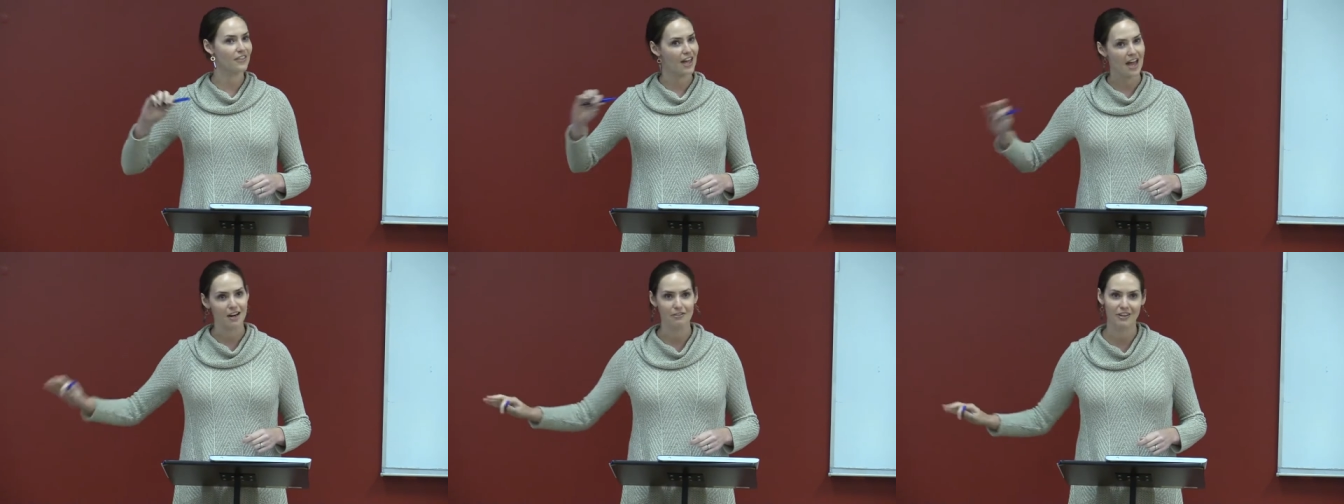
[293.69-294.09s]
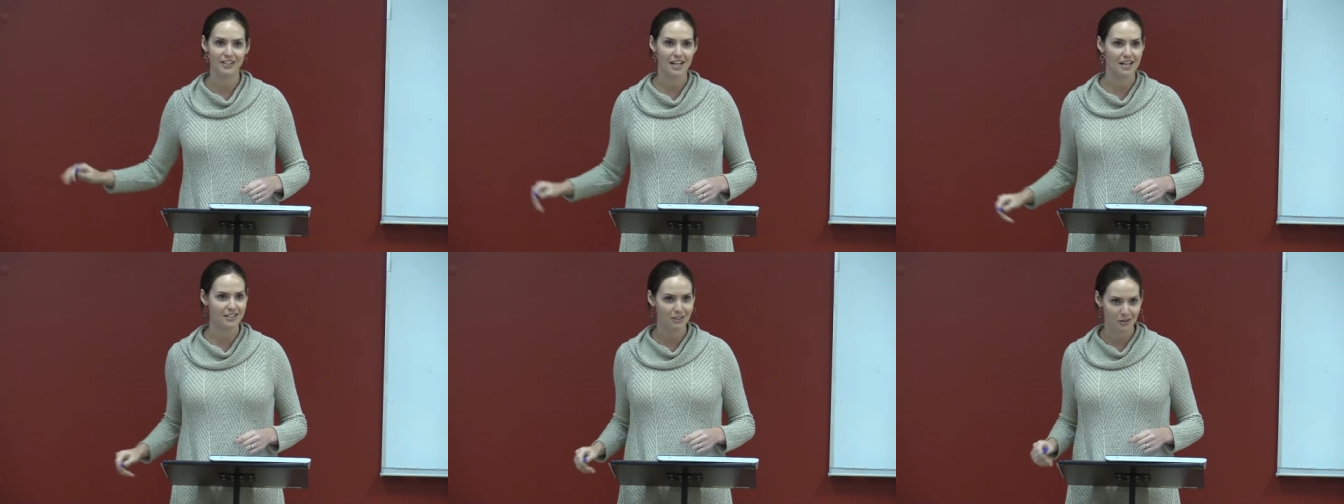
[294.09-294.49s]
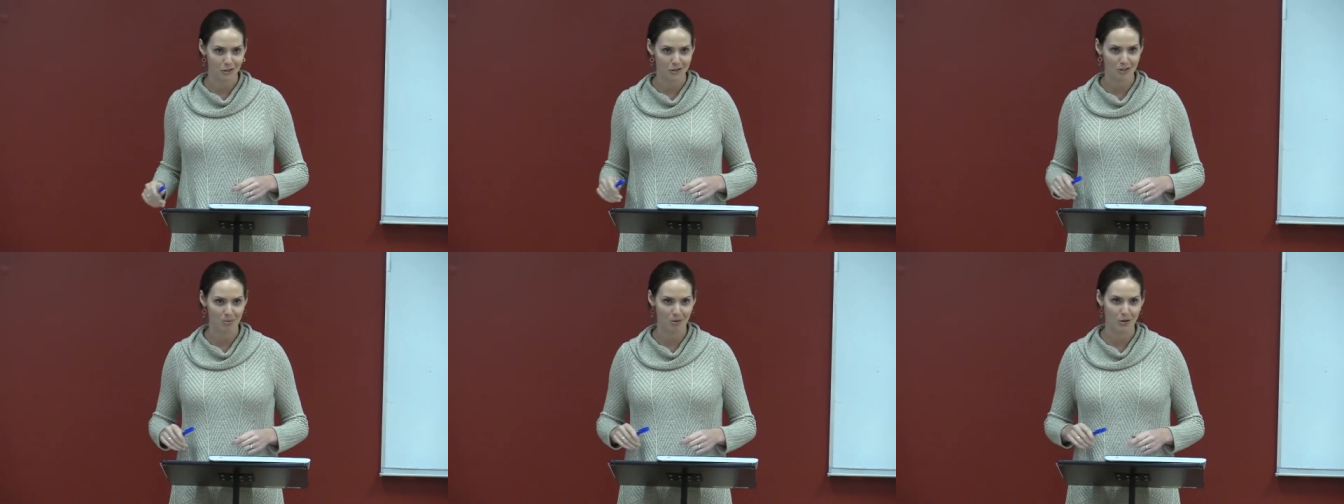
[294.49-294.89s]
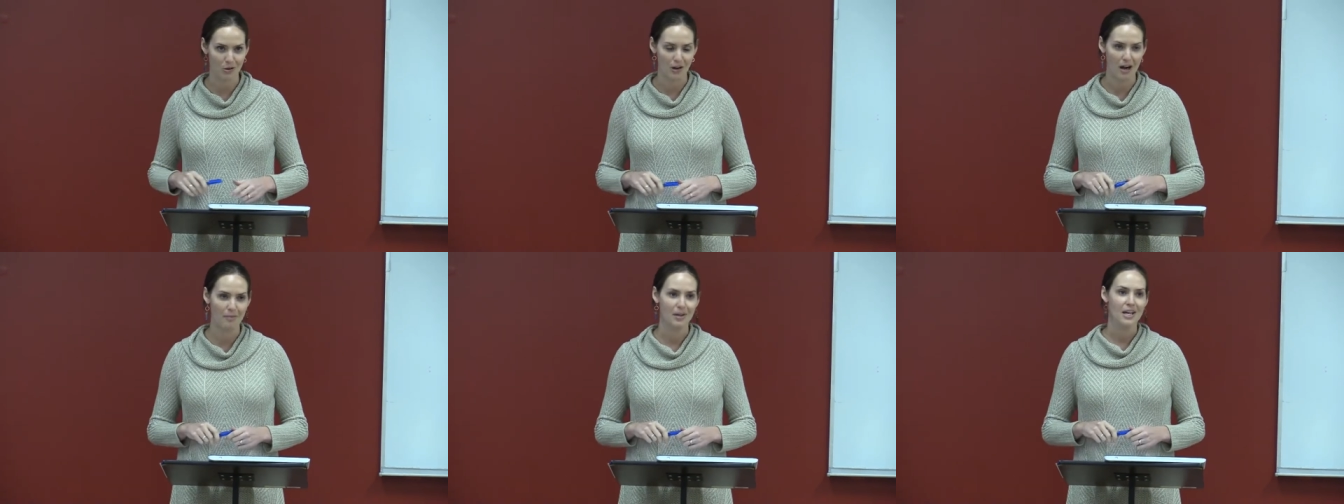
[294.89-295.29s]
and they had a fantastic nursing
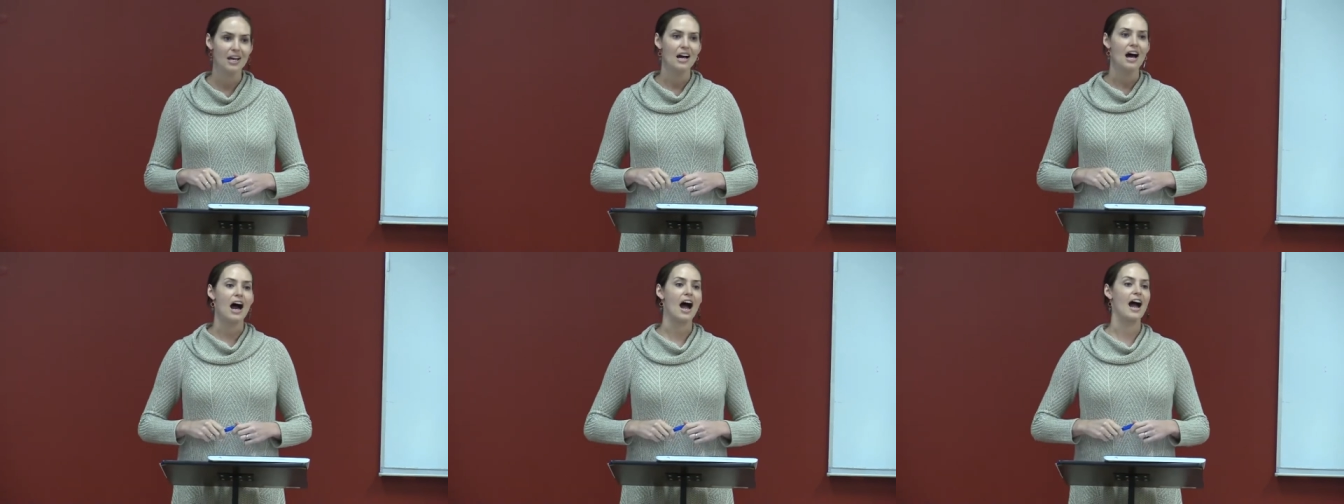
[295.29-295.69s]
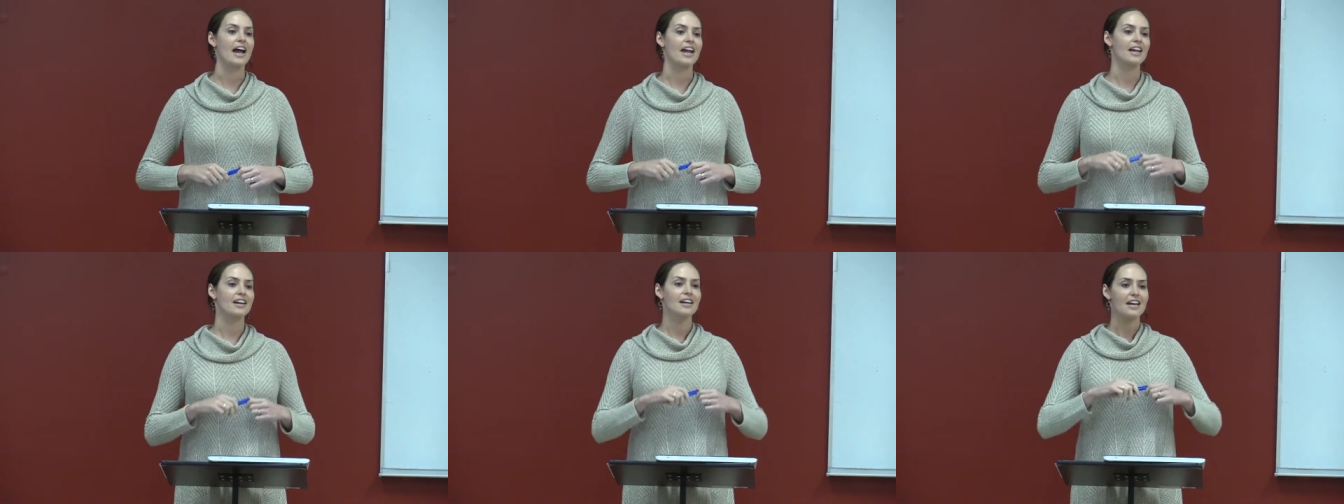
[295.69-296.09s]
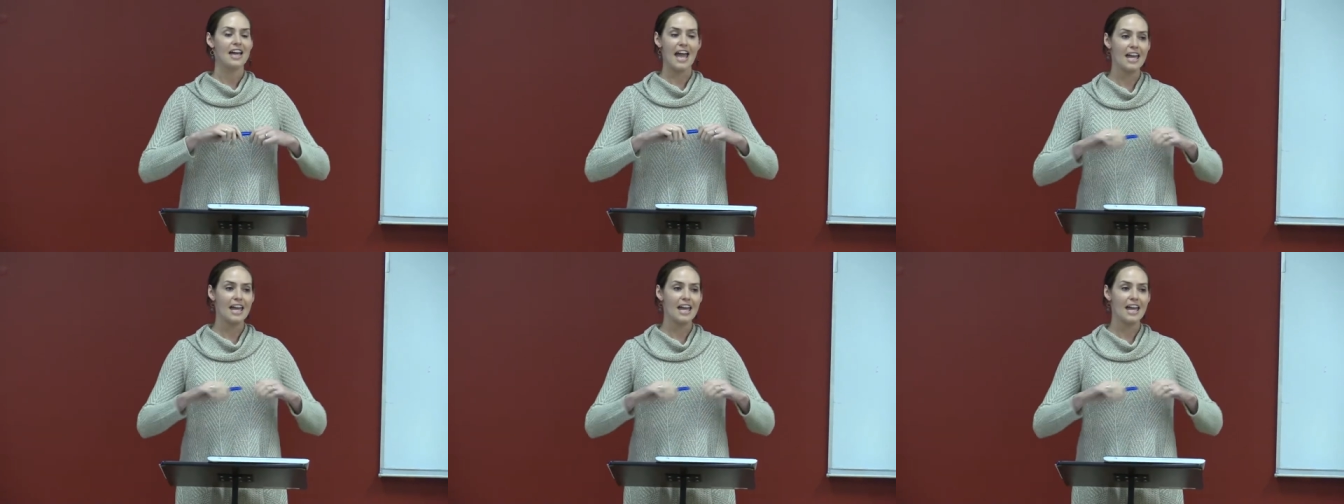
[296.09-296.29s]
program. I